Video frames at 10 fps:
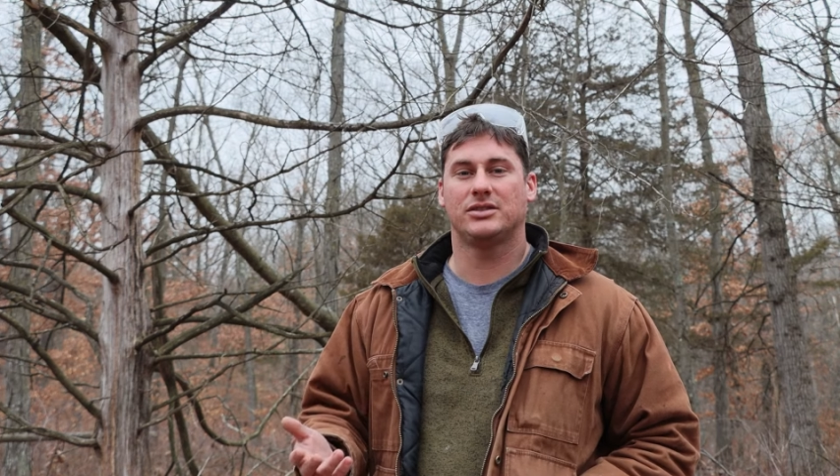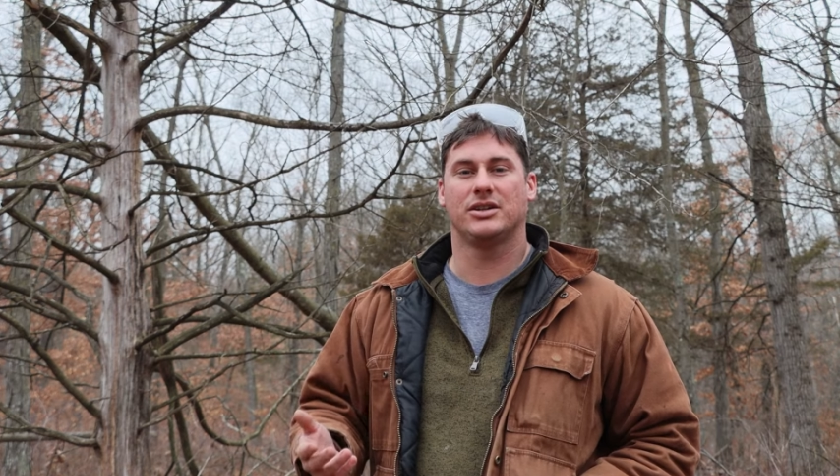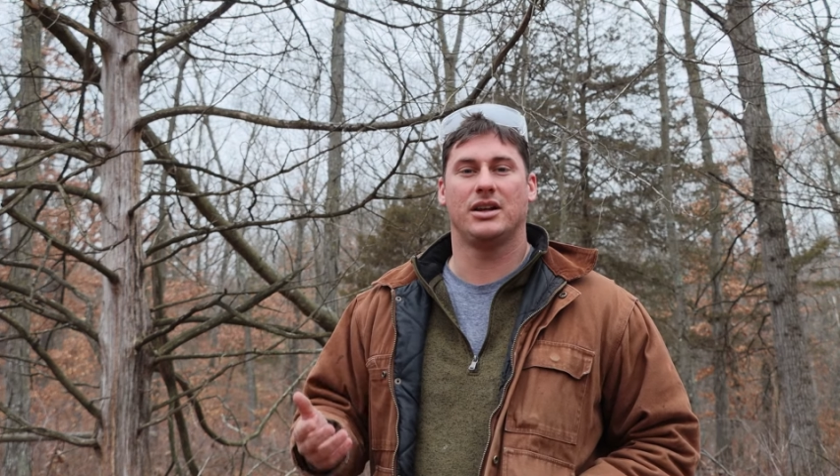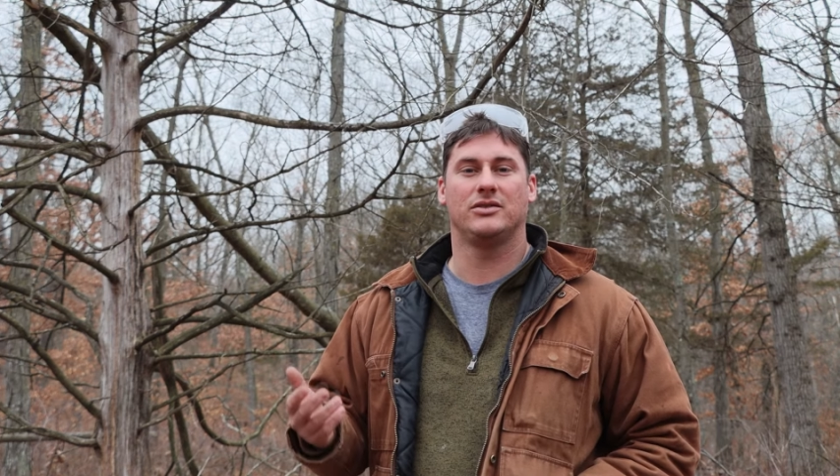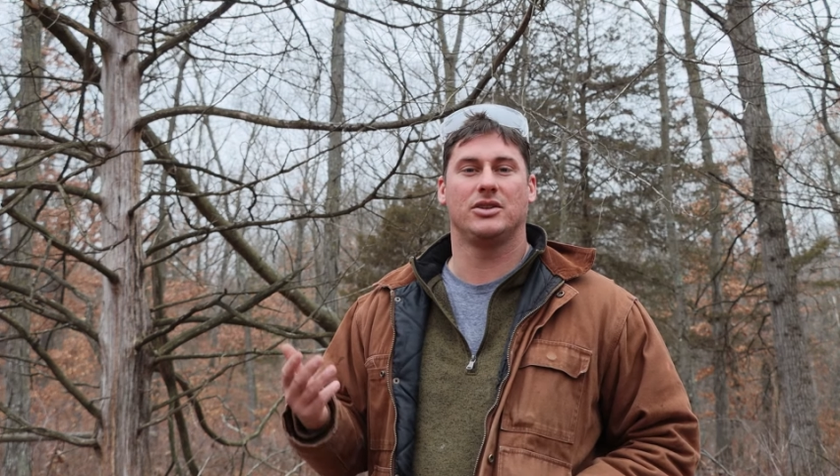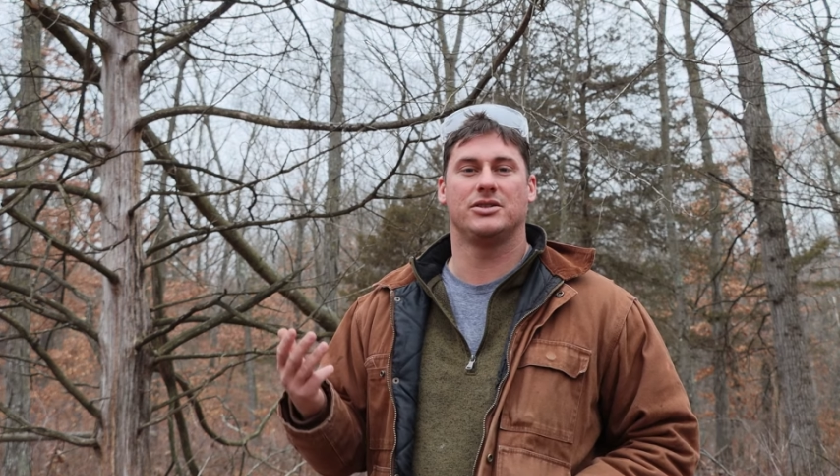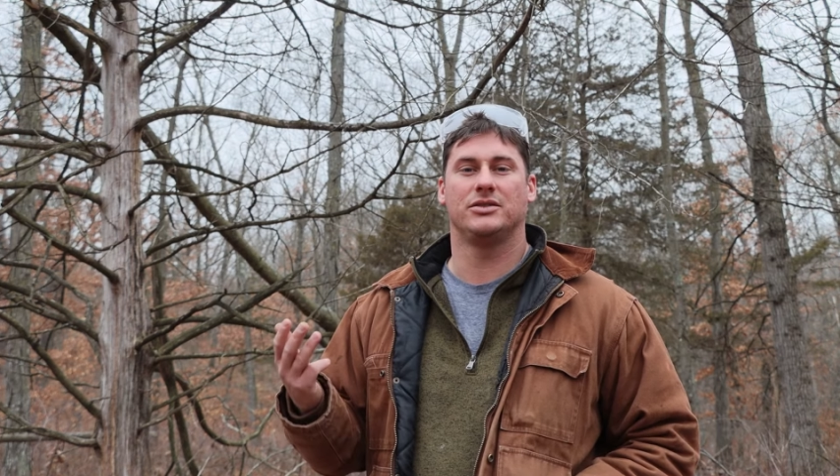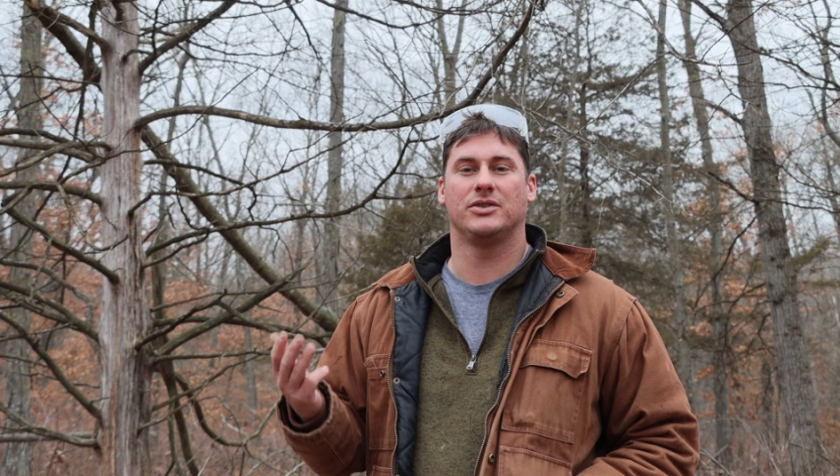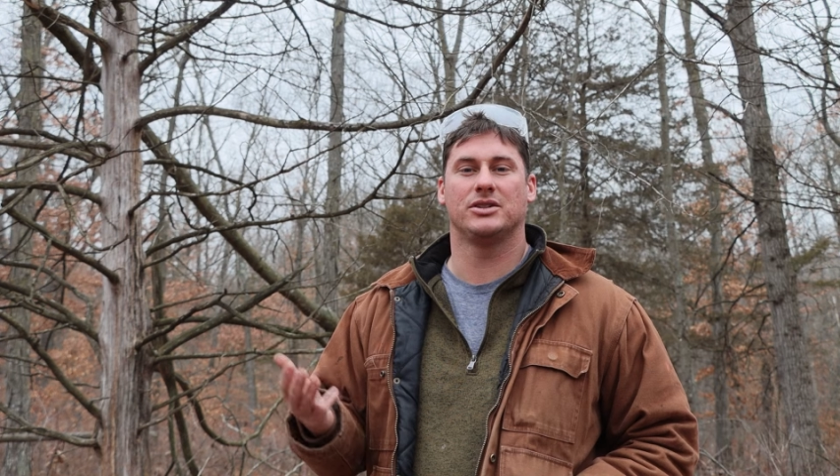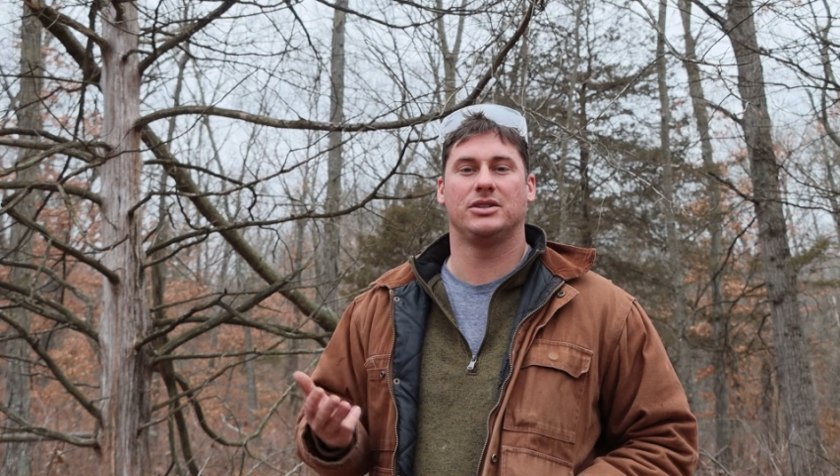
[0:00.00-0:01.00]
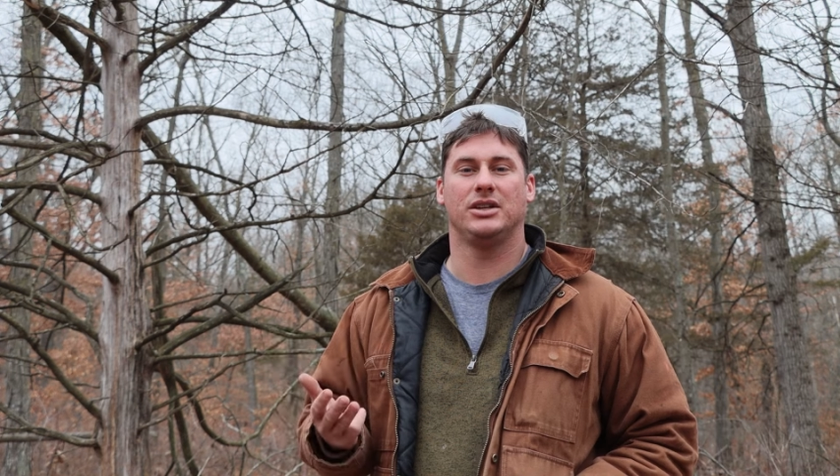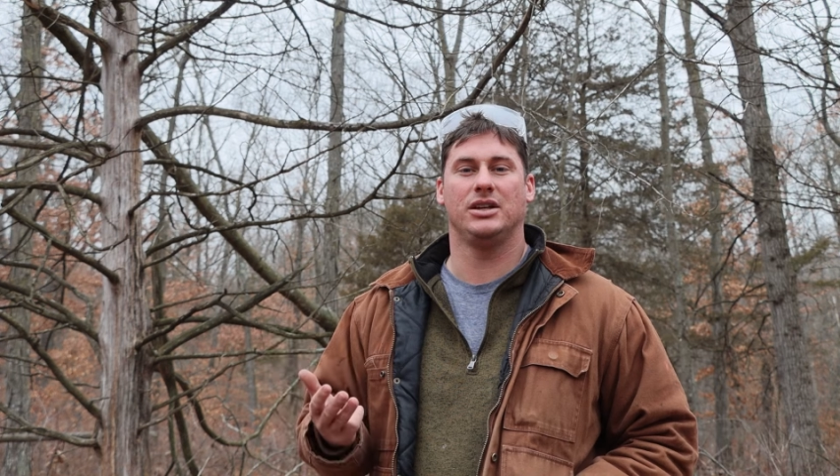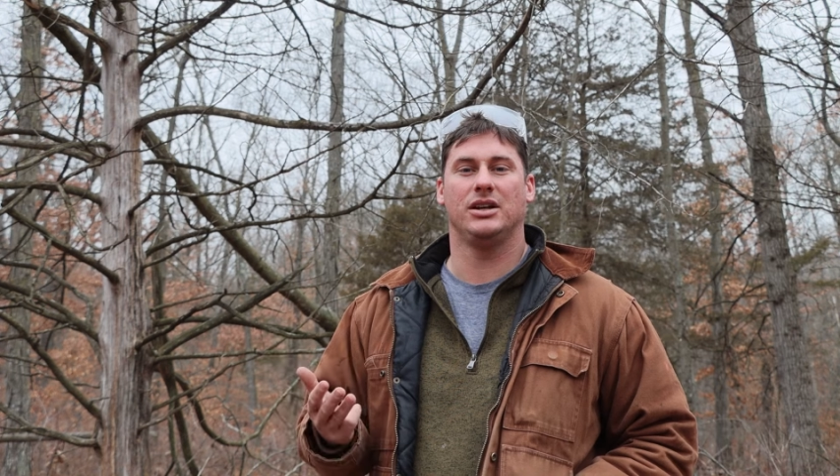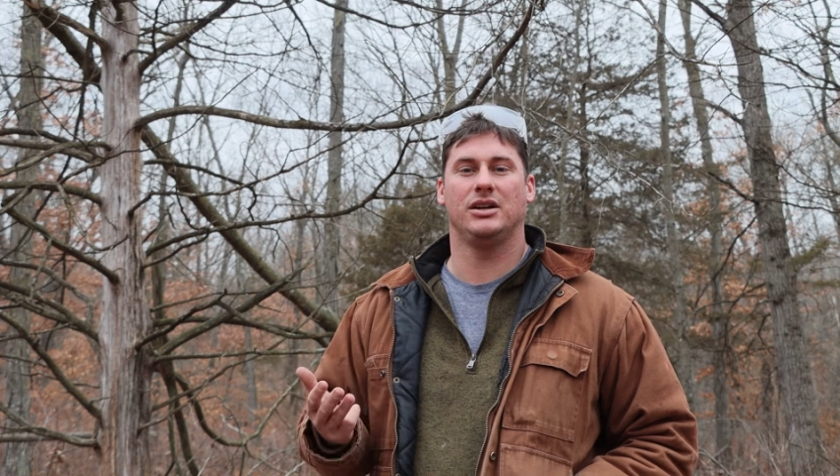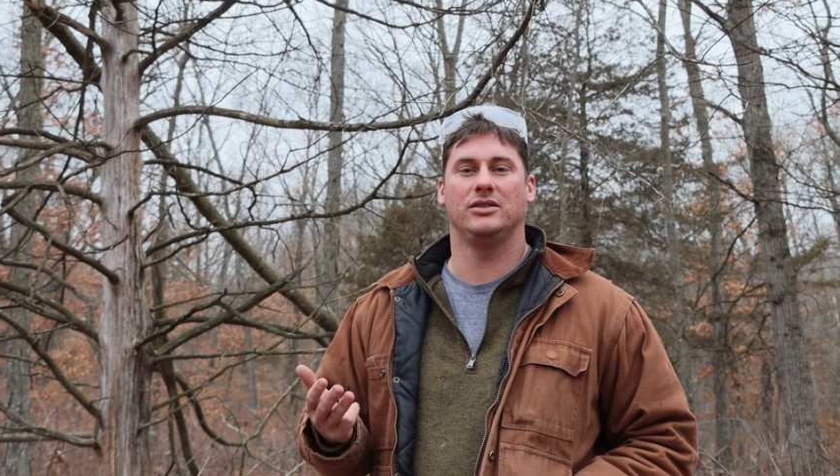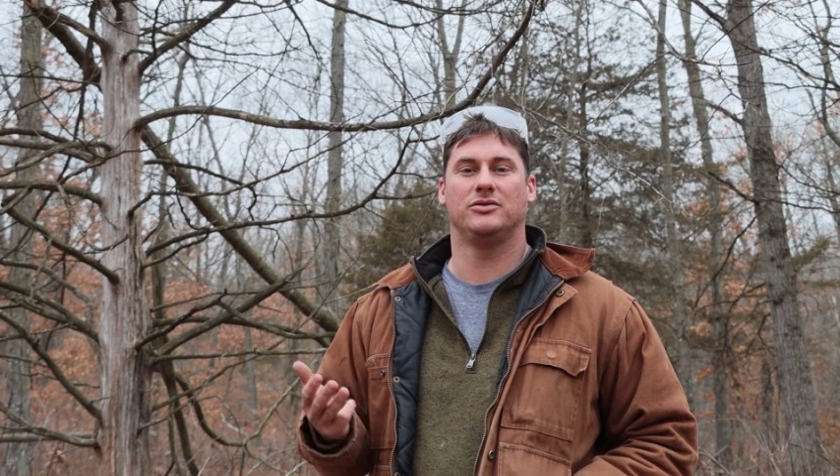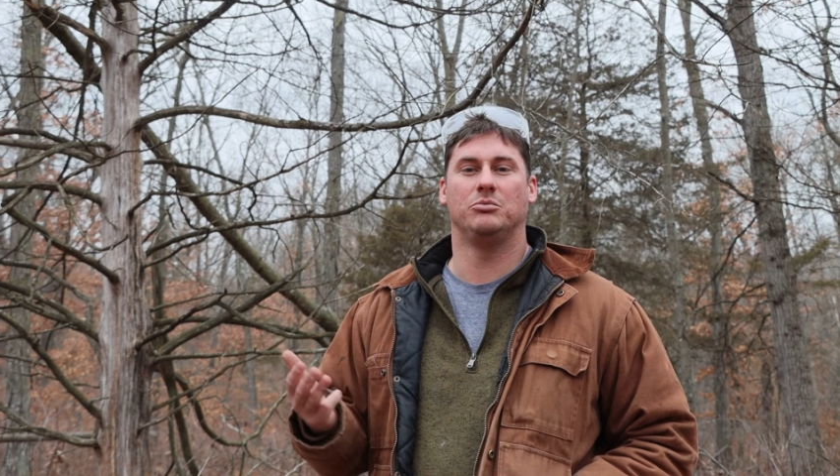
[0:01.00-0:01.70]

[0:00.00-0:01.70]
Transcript: you're going to have a larger diversity of